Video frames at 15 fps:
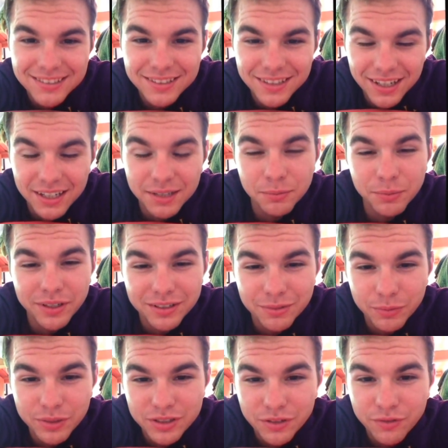We
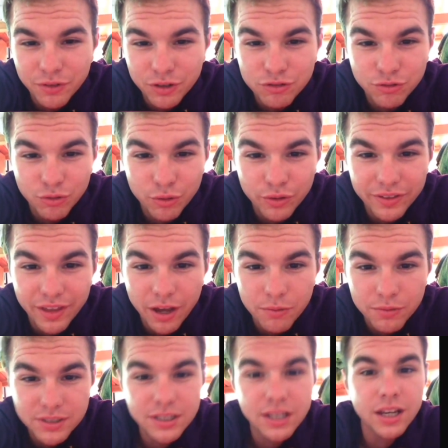went to the first floor, and that
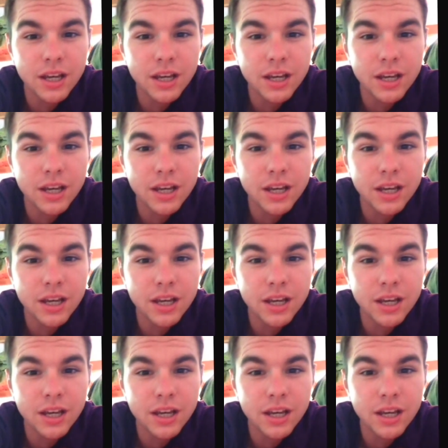was